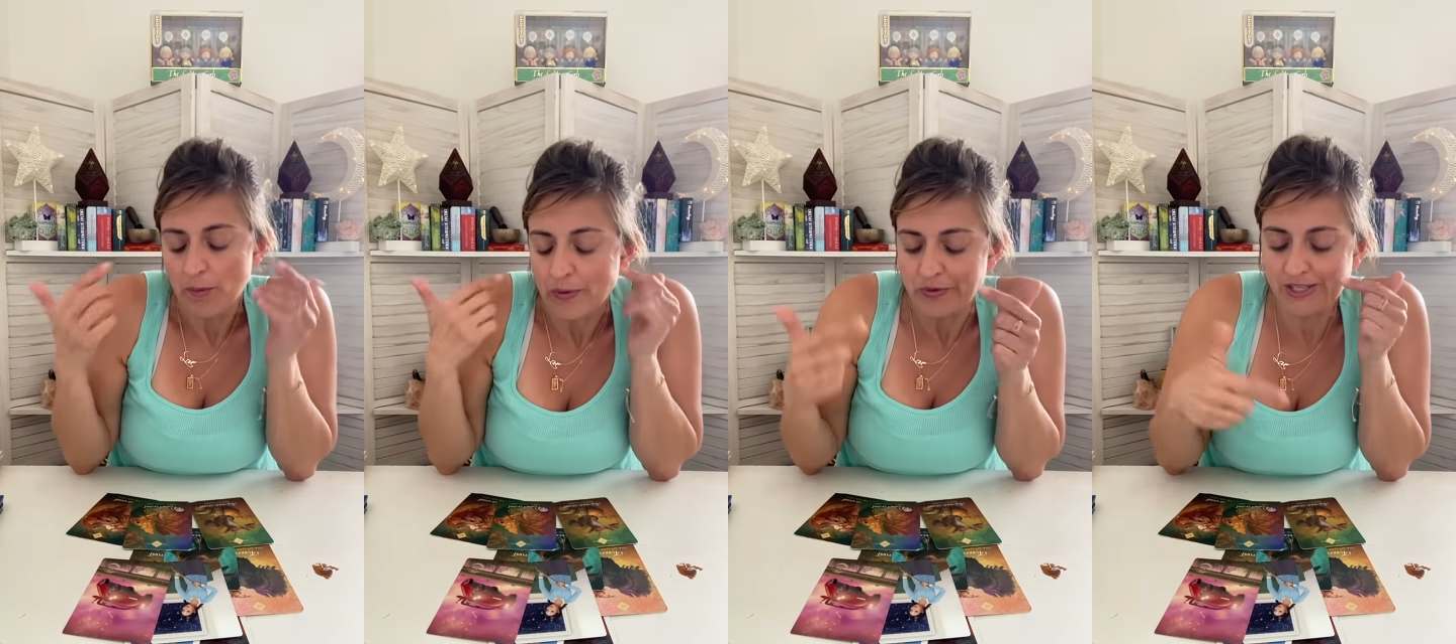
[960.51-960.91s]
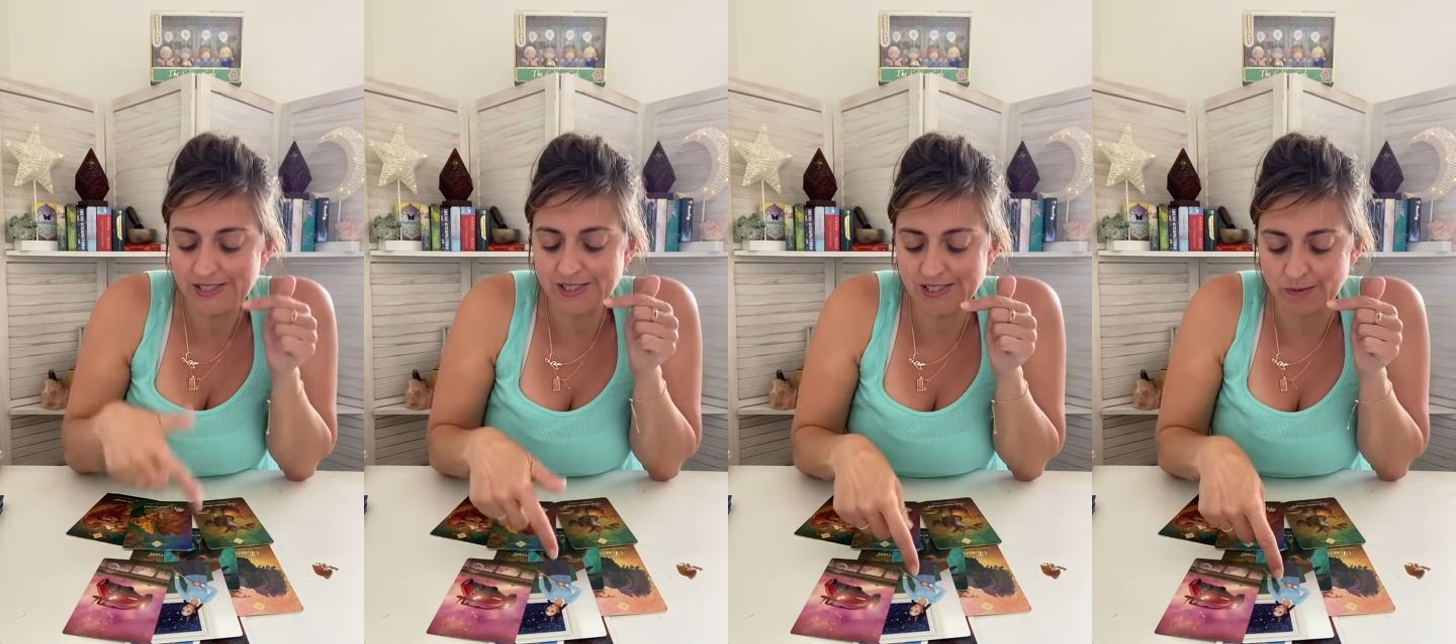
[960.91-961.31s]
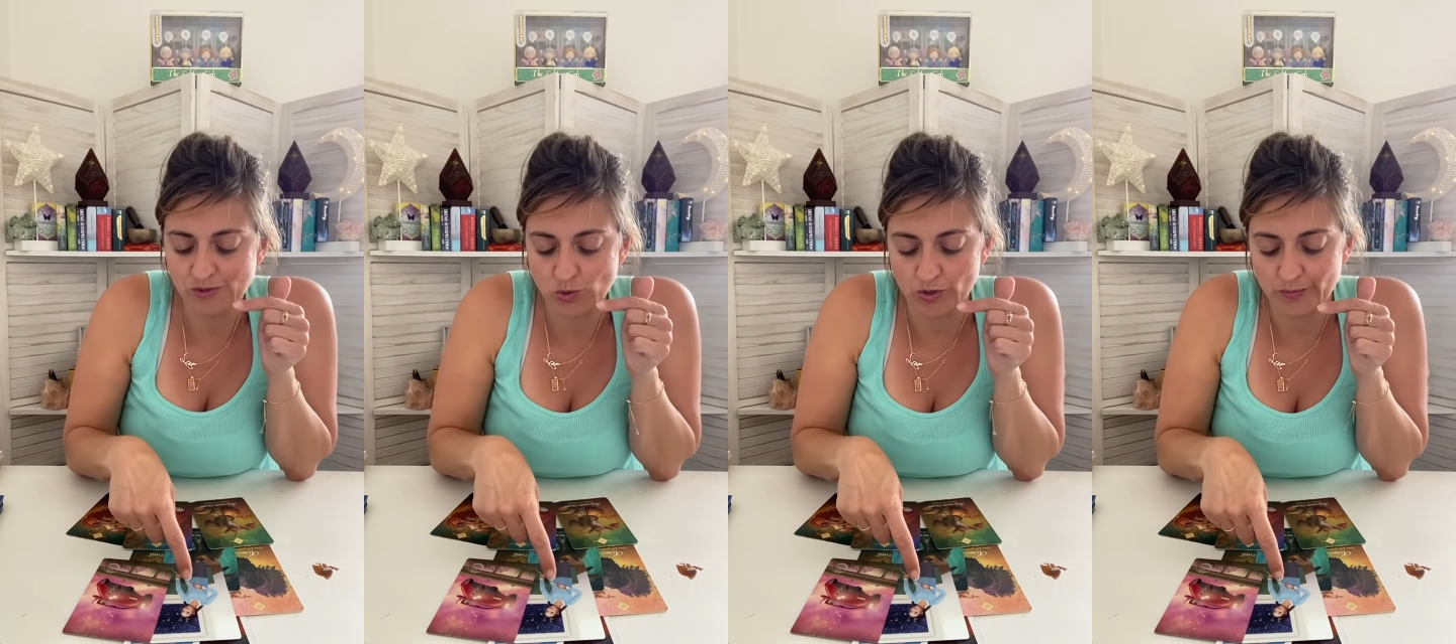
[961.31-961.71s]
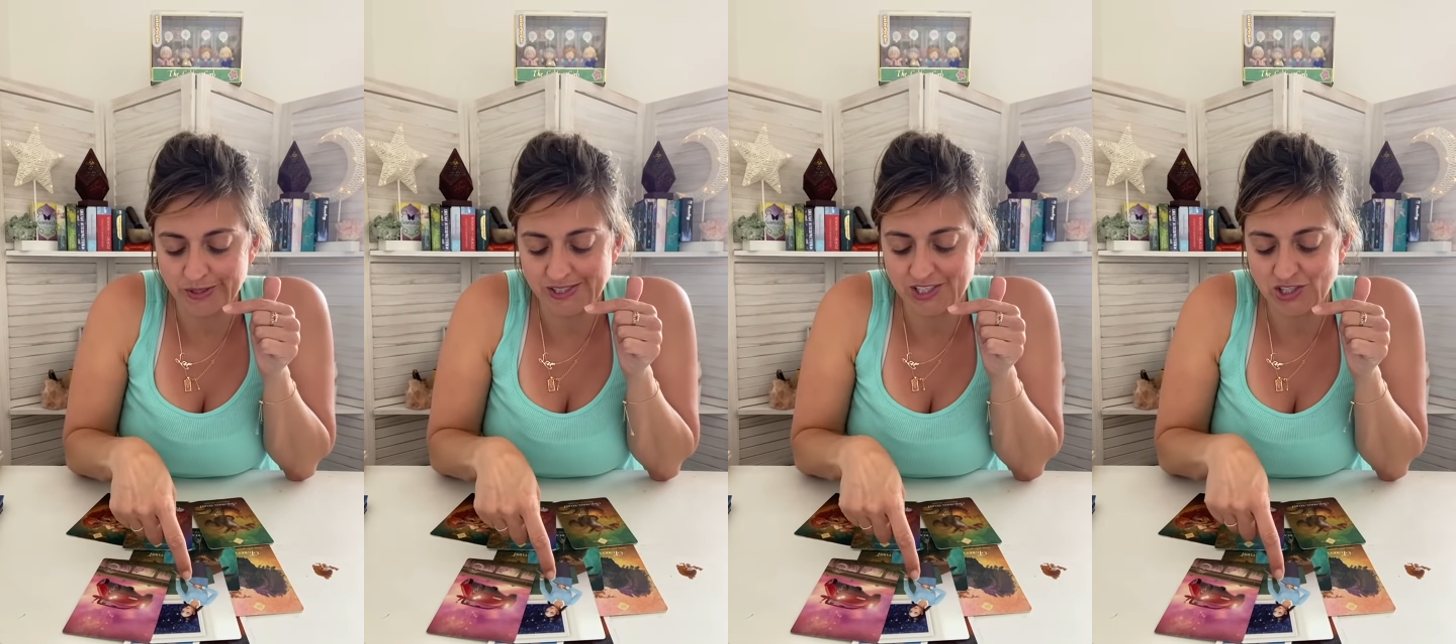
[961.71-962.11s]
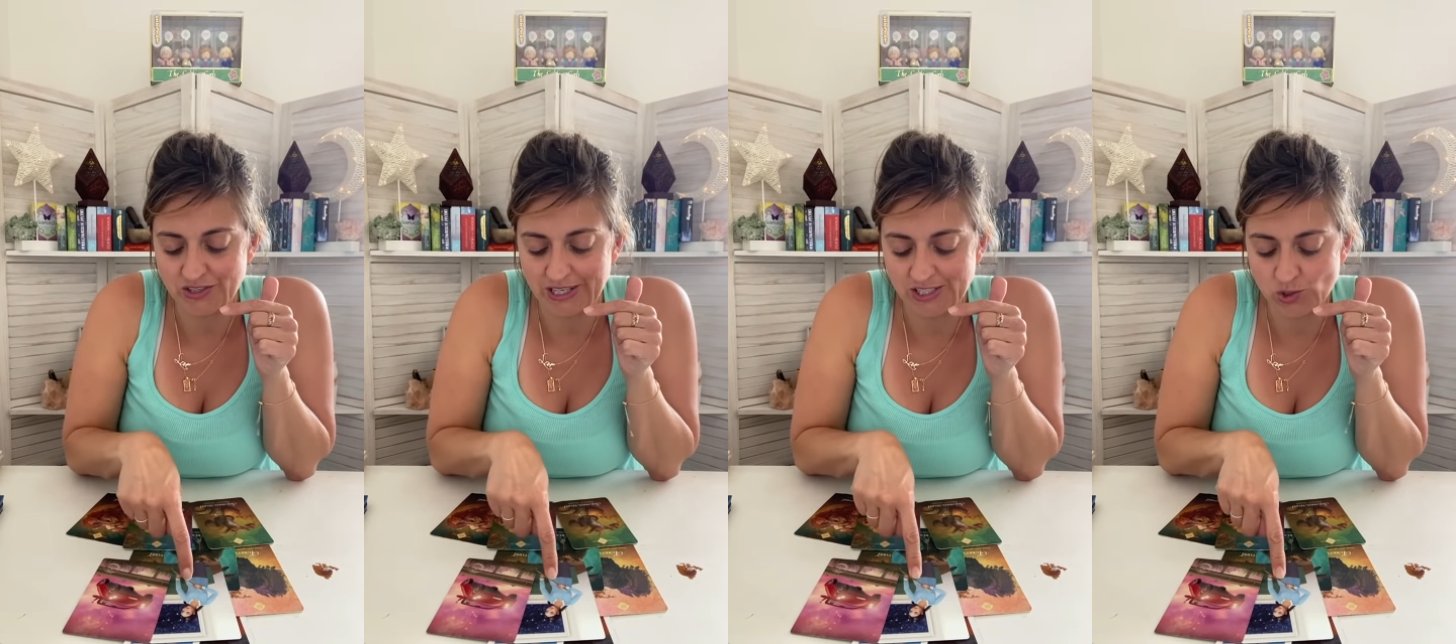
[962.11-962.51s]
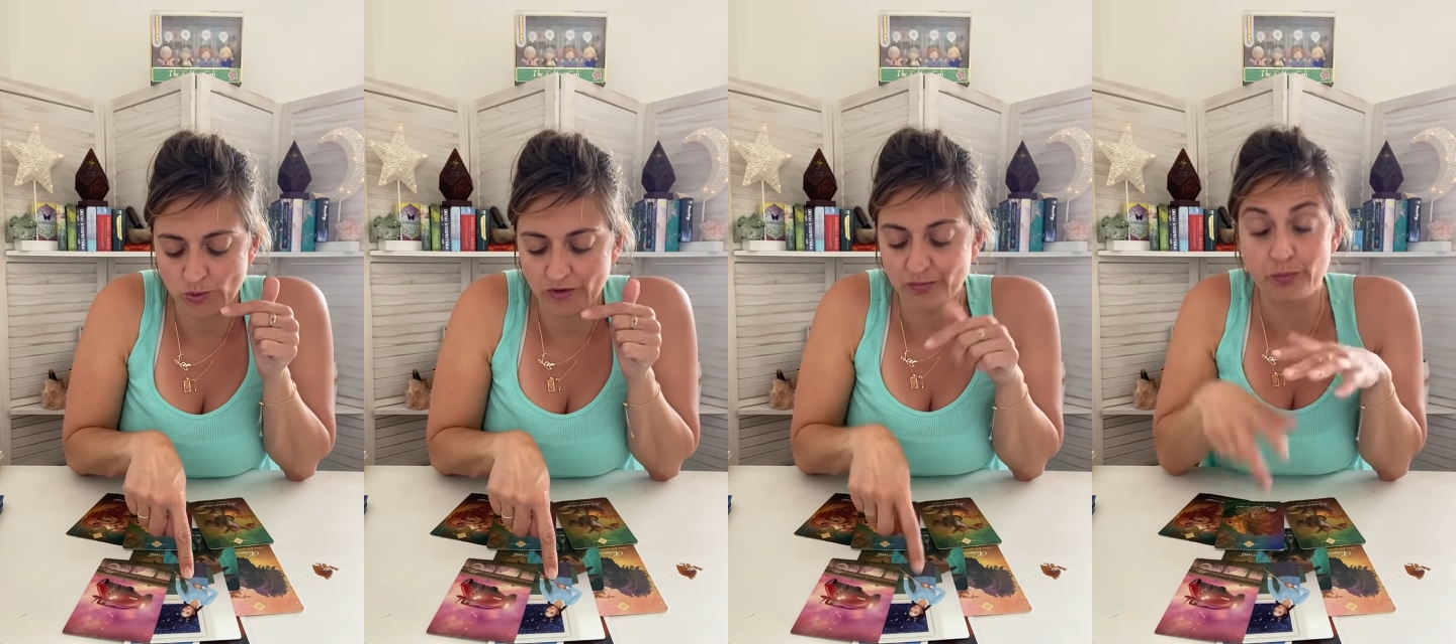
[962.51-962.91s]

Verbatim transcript: But this is some sort of position that is sort of